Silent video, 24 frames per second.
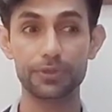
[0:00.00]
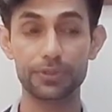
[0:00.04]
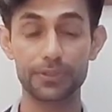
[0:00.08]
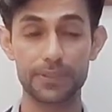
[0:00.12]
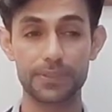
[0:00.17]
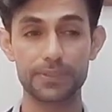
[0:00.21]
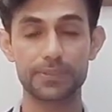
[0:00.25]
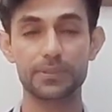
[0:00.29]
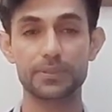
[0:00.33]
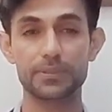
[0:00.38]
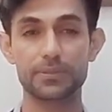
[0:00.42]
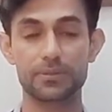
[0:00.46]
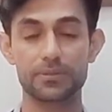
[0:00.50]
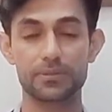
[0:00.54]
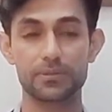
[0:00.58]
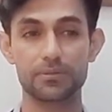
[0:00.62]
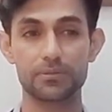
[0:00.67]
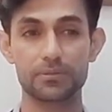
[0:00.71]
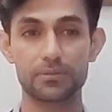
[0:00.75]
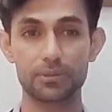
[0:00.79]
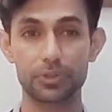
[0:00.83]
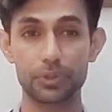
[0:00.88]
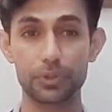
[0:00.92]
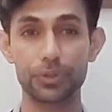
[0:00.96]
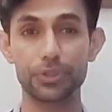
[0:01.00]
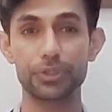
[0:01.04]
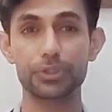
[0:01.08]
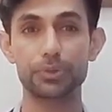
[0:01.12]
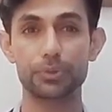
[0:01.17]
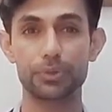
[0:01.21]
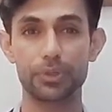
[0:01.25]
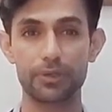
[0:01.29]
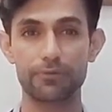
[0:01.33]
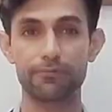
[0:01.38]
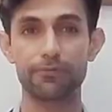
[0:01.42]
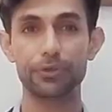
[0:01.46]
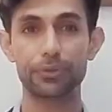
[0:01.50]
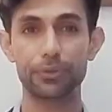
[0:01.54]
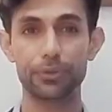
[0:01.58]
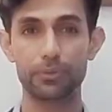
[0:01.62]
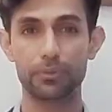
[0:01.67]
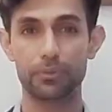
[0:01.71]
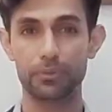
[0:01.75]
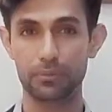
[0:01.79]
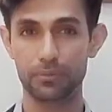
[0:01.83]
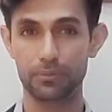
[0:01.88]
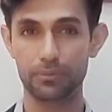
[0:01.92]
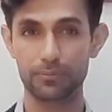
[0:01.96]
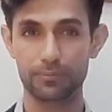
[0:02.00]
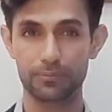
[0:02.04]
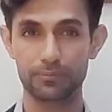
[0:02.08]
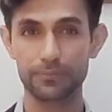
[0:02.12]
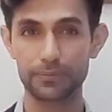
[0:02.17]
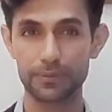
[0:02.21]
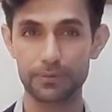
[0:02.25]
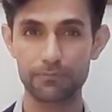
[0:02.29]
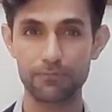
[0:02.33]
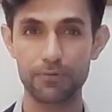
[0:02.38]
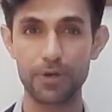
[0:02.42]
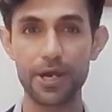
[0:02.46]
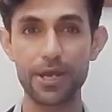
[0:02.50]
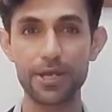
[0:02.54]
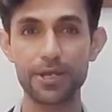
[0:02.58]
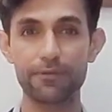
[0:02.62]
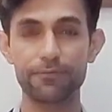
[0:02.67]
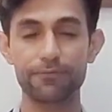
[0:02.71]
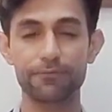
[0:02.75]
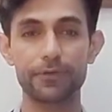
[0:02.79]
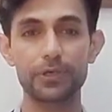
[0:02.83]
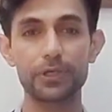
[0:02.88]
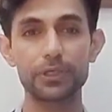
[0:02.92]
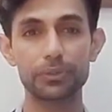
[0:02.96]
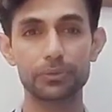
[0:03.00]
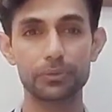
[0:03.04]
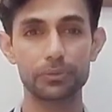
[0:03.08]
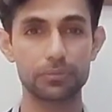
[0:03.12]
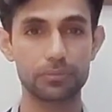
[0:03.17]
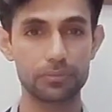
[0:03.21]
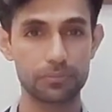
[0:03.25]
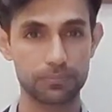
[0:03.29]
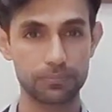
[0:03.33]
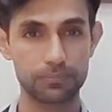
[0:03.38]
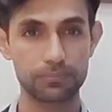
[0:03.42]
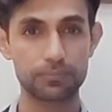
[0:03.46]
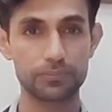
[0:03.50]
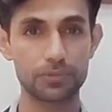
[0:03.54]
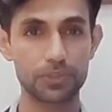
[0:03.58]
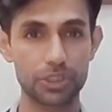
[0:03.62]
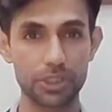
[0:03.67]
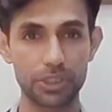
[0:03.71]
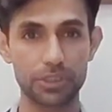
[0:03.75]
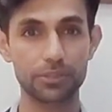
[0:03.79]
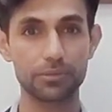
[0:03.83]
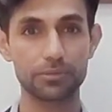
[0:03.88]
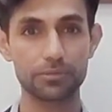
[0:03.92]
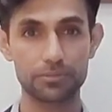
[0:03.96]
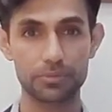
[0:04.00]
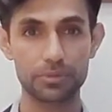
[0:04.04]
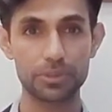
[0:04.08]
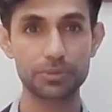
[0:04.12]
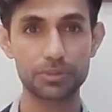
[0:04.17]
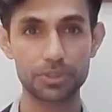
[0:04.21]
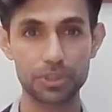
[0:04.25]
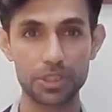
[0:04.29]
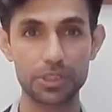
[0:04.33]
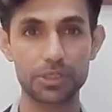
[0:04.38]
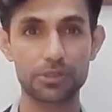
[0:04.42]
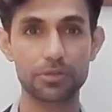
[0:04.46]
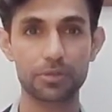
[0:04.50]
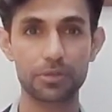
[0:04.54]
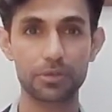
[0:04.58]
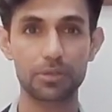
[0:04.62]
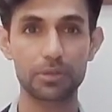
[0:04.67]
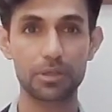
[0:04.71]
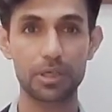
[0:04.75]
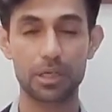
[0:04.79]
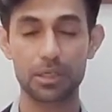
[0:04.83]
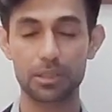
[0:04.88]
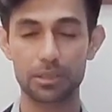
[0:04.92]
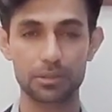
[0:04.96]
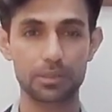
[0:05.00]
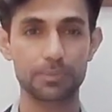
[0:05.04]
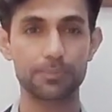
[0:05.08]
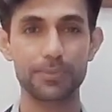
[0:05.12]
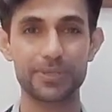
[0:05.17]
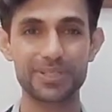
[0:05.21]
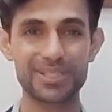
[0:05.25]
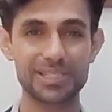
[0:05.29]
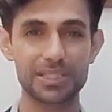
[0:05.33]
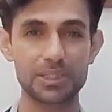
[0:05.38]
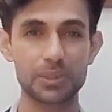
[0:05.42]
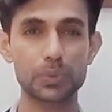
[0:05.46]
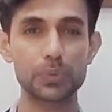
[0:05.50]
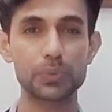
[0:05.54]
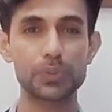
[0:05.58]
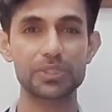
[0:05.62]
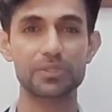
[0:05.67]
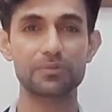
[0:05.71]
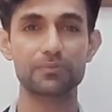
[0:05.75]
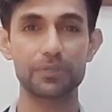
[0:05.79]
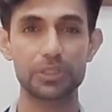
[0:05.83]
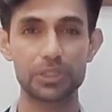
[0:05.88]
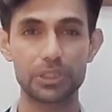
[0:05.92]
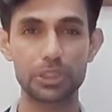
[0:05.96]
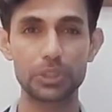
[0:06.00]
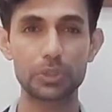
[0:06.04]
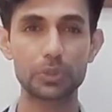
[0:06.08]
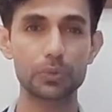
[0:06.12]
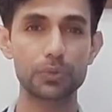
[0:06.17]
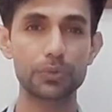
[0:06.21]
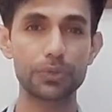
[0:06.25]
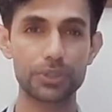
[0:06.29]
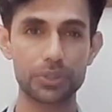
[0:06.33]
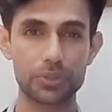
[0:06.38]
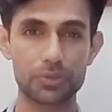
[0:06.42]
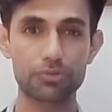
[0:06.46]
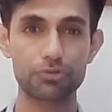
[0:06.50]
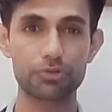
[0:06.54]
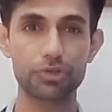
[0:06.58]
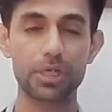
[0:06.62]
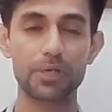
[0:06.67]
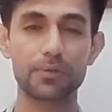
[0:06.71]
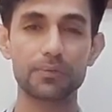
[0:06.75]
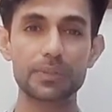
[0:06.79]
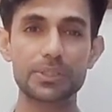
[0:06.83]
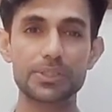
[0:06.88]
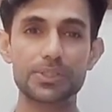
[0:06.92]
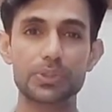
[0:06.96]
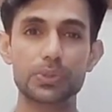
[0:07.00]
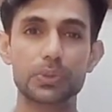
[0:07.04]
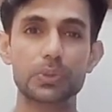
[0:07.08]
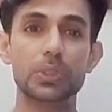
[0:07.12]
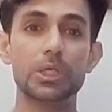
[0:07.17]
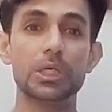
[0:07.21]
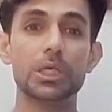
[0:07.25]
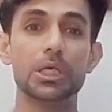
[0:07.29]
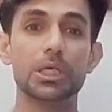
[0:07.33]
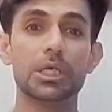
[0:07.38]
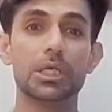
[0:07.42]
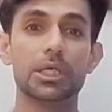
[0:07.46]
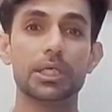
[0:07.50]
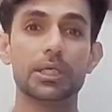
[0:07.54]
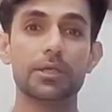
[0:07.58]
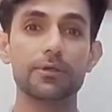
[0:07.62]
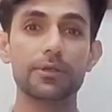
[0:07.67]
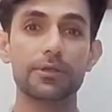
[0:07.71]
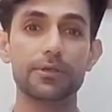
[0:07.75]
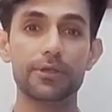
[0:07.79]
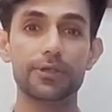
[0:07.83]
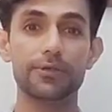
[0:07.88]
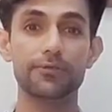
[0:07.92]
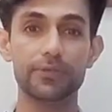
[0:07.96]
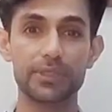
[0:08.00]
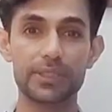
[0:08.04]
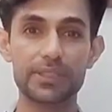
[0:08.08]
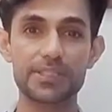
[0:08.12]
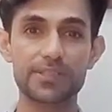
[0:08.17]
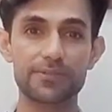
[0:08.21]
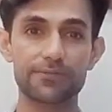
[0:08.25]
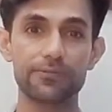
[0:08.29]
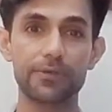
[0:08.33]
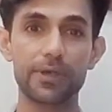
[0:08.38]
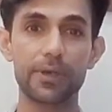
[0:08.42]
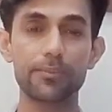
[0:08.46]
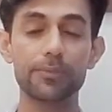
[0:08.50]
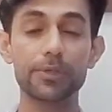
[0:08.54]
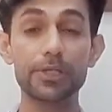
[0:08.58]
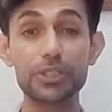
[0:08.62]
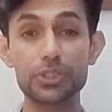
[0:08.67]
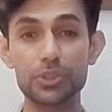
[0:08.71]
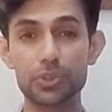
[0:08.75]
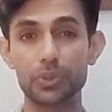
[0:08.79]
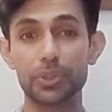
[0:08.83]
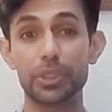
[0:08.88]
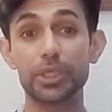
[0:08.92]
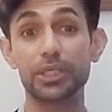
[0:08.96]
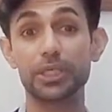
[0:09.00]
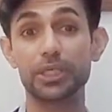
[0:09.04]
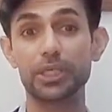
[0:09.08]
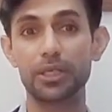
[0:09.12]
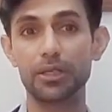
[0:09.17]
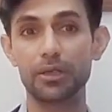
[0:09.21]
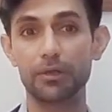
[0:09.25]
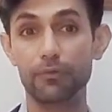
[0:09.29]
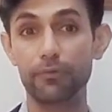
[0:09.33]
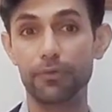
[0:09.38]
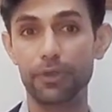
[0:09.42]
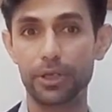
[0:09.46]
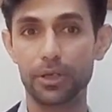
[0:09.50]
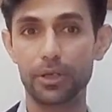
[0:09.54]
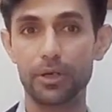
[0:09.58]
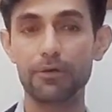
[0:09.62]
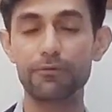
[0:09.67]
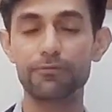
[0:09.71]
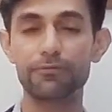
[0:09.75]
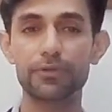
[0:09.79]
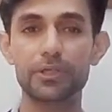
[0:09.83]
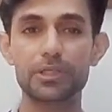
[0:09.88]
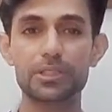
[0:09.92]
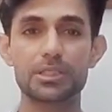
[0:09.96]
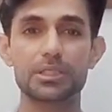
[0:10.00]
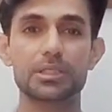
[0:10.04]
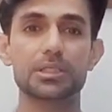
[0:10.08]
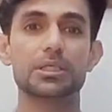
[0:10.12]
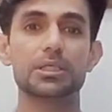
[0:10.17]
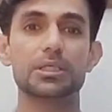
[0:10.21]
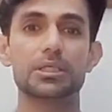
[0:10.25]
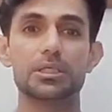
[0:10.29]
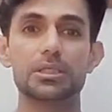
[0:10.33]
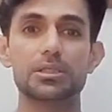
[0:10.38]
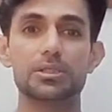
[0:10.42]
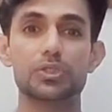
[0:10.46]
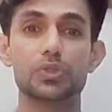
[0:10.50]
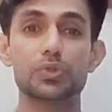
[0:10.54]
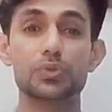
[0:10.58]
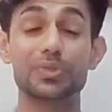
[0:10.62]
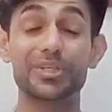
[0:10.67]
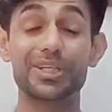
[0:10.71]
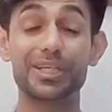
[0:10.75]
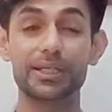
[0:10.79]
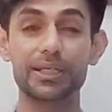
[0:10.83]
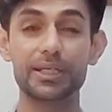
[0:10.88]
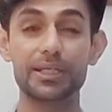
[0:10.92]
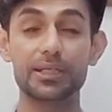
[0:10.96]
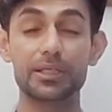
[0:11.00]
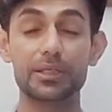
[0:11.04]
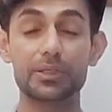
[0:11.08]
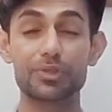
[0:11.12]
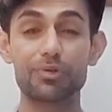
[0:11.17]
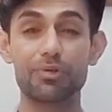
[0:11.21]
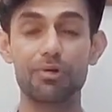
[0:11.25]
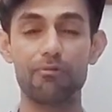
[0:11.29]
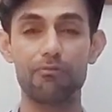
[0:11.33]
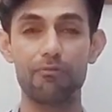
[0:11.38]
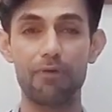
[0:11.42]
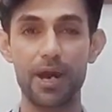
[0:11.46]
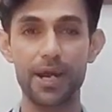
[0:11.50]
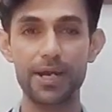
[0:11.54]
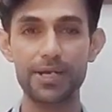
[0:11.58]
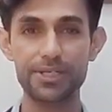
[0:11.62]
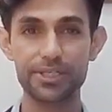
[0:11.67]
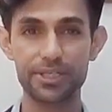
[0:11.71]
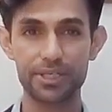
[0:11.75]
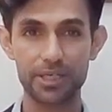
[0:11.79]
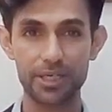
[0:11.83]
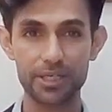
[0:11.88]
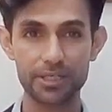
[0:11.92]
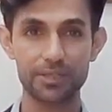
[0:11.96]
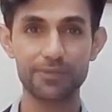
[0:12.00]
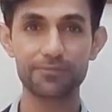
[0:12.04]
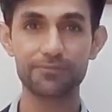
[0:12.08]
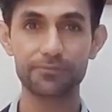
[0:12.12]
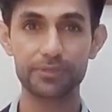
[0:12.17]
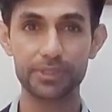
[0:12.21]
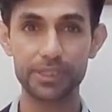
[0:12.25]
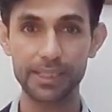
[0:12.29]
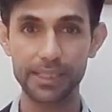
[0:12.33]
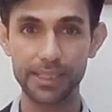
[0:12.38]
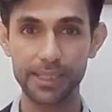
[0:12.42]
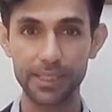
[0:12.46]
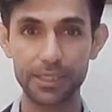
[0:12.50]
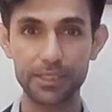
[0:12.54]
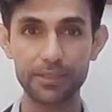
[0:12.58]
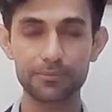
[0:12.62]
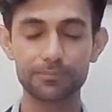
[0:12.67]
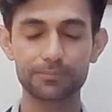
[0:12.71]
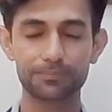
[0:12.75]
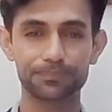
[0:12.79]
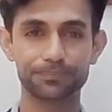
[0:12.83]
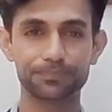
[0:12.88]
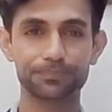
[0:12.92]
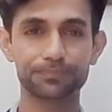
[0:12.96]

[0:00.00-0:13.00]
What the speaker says: this is going to cover your wife or your children, or the person who is with you going to travel, so even his family, so they can aware of it to avoid kind of delay.